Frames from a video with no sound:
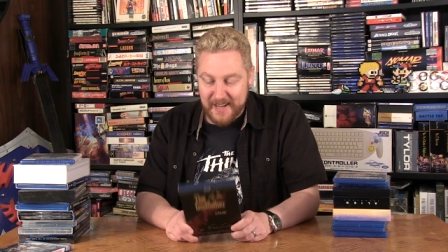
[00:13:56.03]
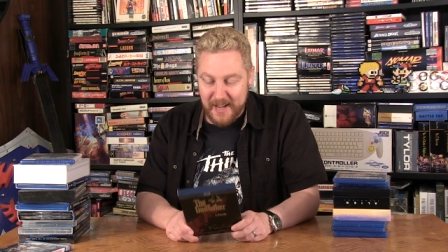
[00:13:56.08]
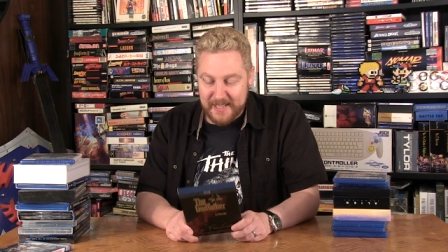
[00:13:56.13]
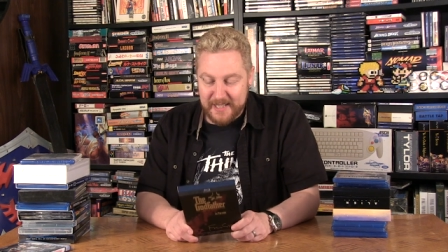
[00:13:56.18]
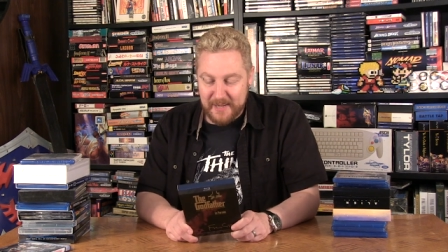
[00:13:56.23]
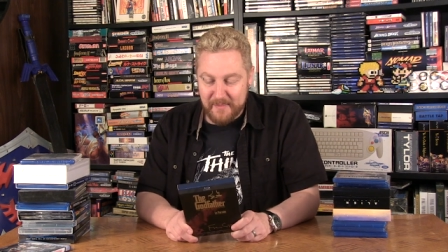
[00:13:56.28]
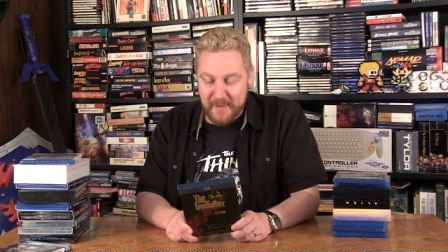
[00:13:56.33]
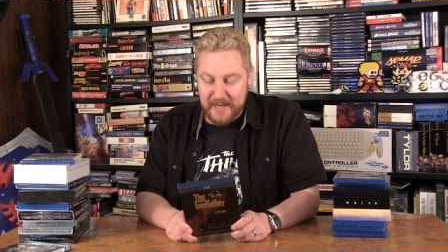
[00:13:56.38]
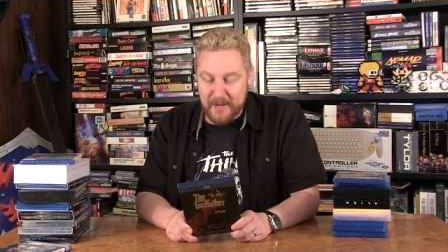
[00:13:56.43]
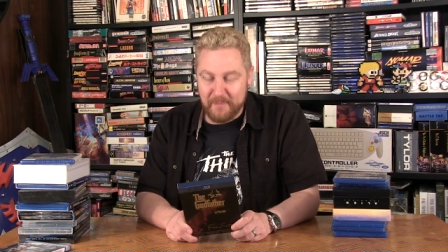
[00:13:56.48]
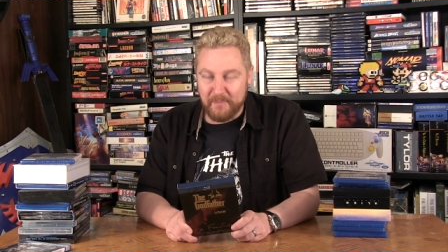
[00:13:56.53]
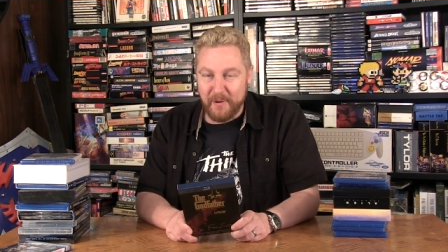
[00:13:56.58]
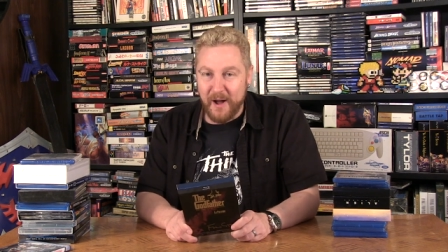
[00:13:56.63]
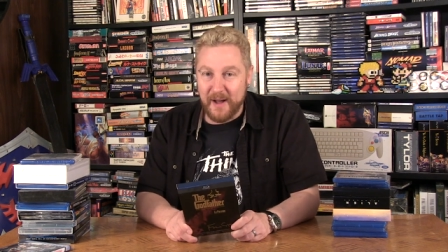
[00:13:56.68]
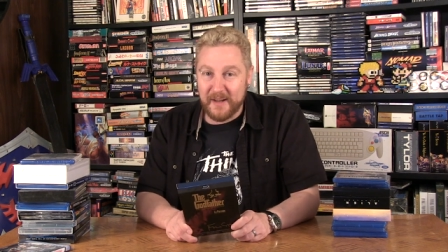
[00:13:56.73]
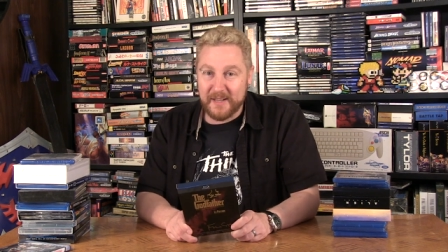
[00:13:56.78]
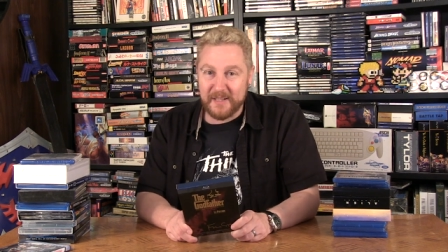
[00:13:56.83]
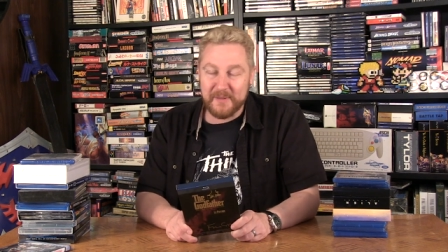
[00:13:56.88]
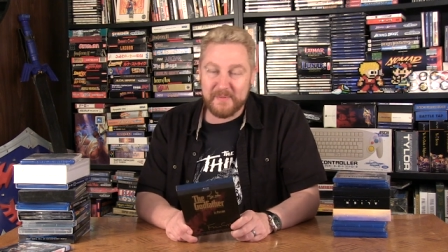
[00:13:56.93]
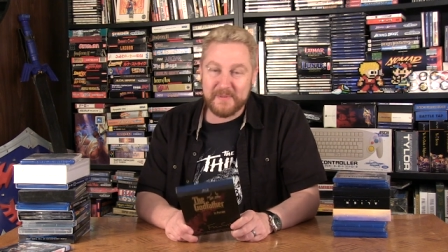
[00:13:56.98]
got to make
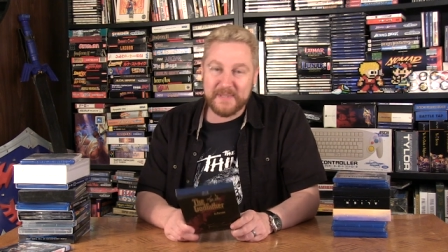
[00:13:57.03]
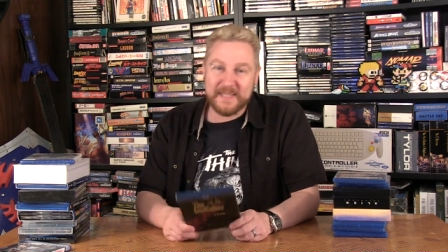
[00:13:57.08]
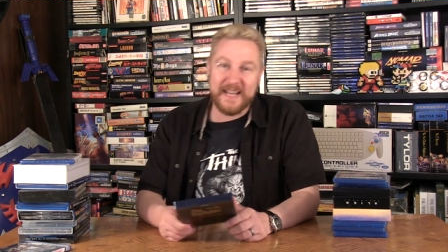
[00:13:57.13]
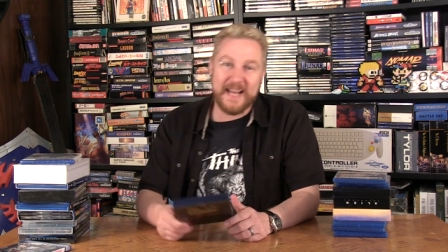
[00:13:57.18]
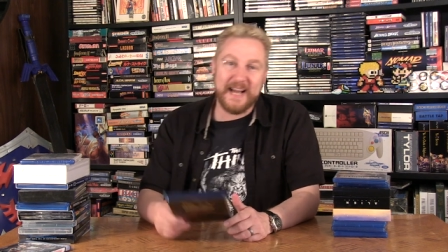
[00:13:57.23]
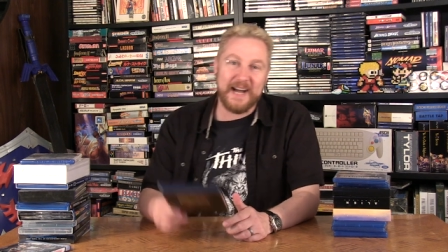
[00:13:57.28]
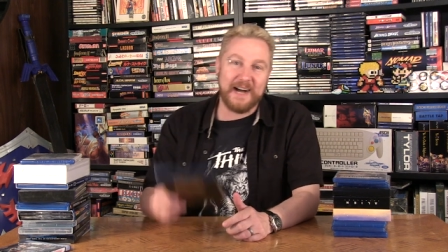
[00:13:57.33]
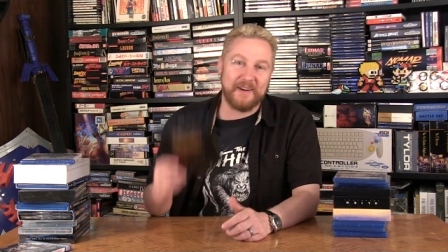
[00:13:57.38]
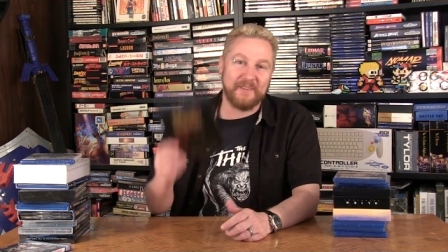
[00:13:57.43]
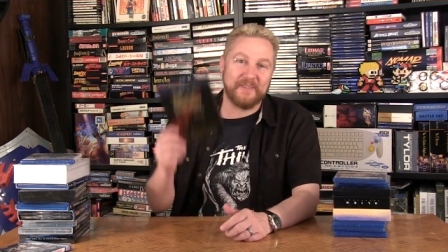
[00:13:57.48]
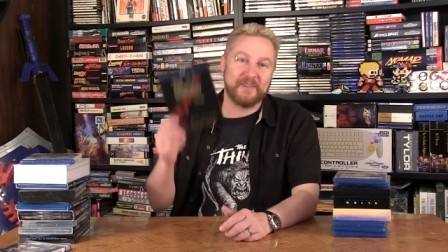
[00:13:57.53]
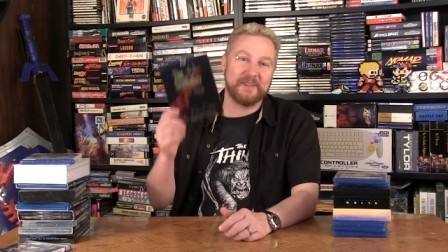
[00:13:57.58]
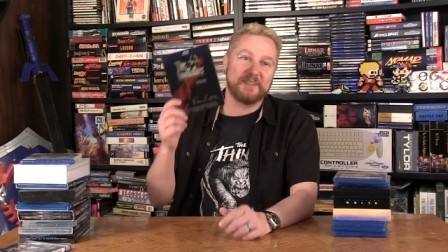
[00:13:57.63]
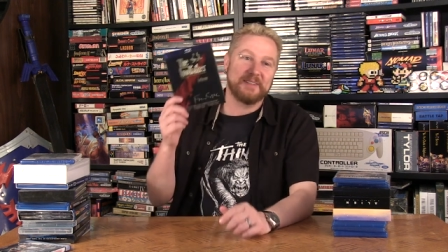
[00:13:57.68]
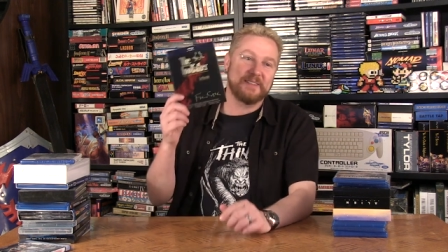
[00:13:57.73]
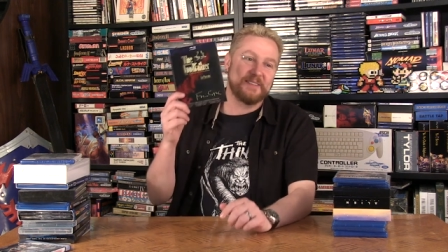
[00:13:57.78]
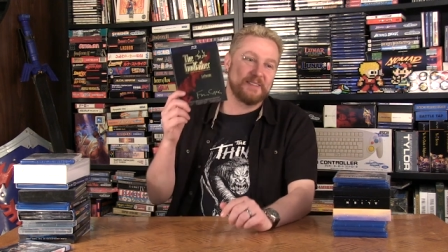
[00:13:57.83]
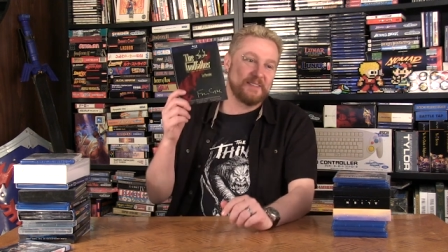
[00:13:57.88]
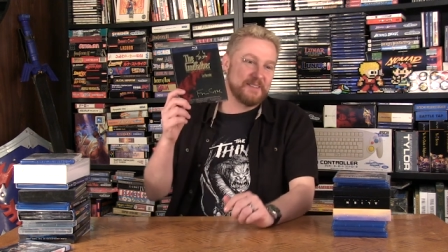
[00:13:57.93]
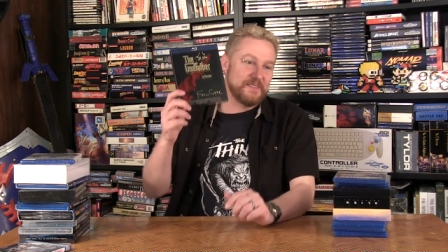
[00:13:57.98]
Apocalypse Now,
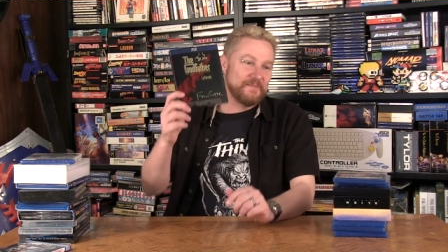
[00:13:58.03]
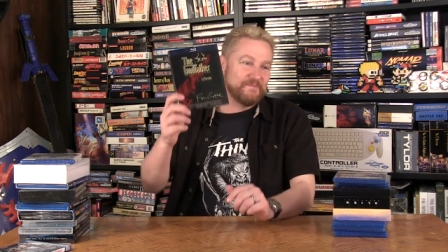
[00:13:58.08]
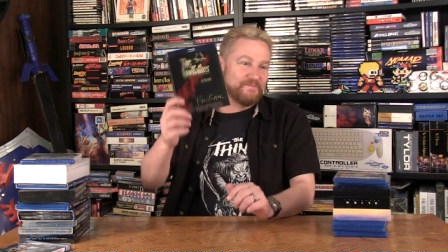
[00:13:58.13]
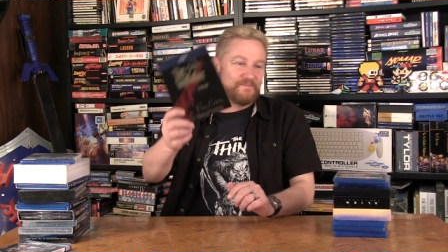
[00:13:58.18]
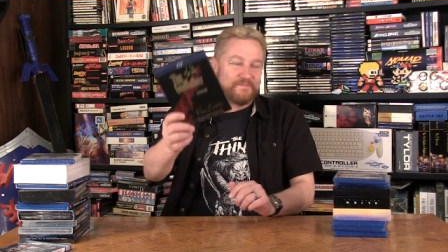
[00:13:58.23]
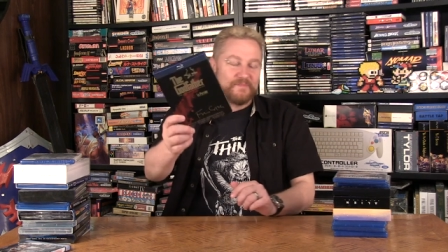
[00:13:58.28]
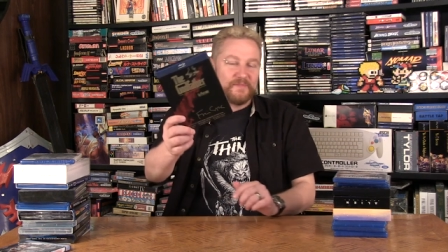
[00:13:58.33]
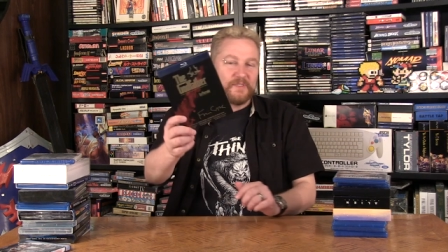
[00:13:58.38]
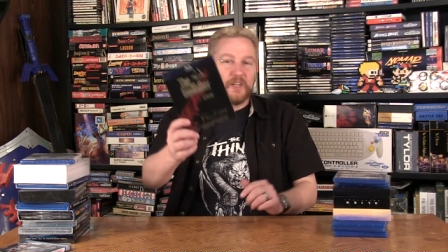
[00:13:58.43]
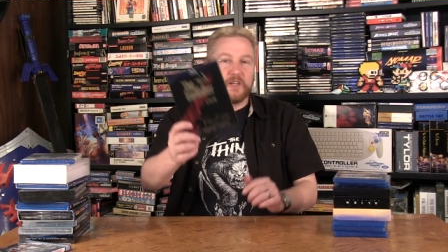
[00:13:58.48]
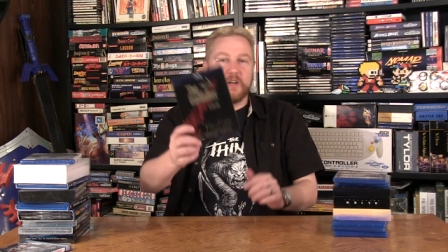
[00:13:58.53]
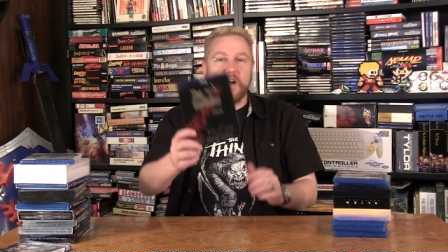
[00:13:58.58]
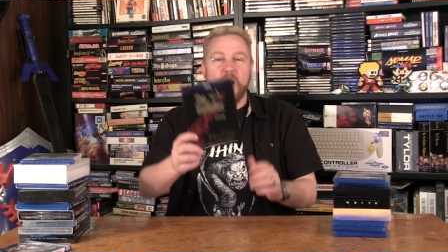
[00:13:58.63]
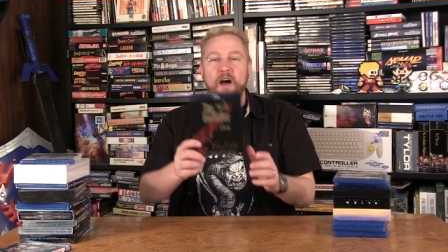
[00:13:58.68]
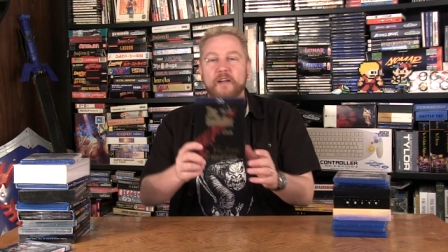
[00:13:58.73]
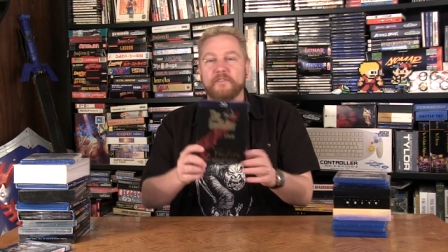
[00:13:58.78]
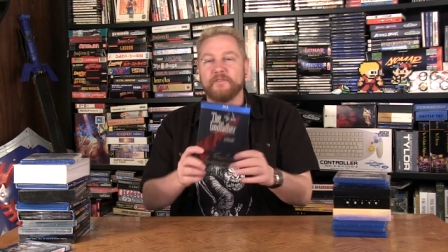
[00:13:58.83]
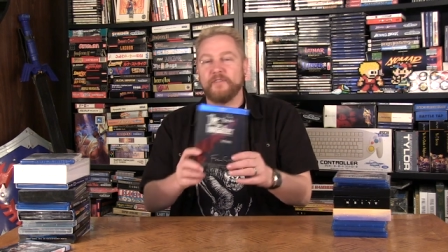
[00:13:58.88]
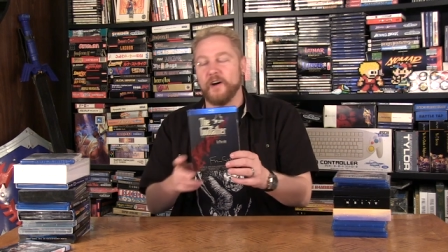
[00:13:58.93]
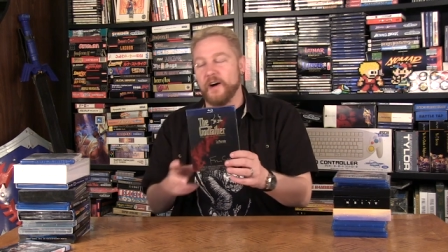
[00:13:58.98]
The
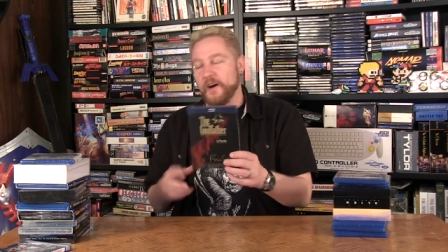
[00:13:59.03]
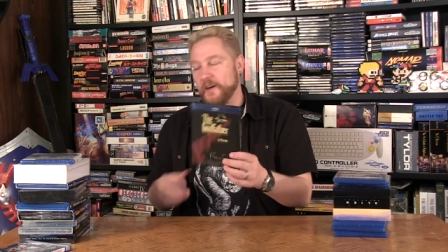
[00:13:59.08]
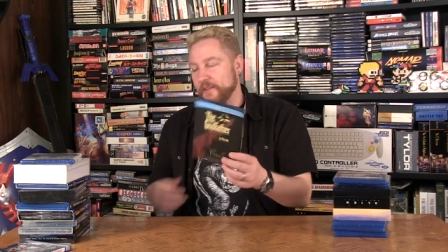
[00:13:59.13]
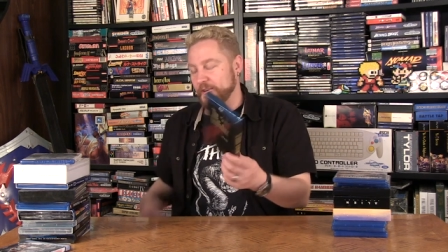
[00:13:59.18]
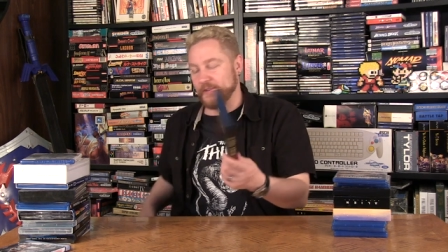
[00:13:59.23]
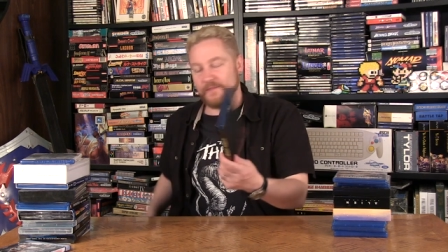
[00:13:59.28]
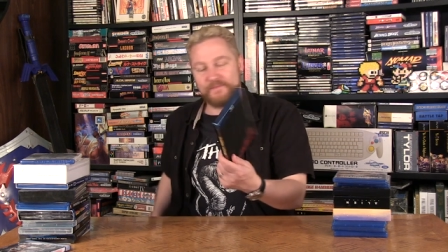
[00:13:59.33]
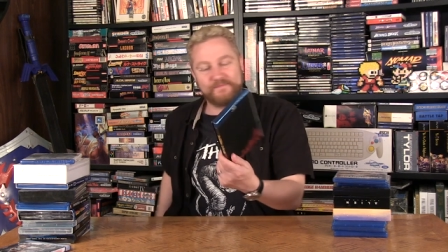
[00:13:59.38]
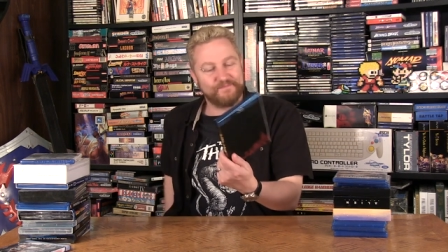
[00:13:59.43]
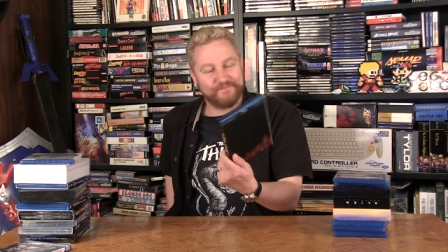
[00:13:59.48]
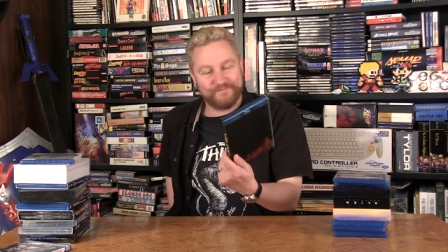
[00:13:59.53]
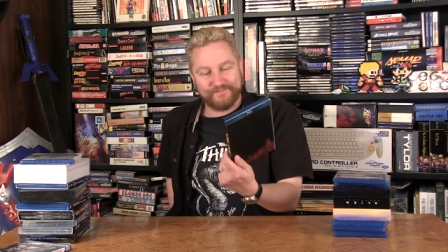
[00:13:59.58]
Godfather.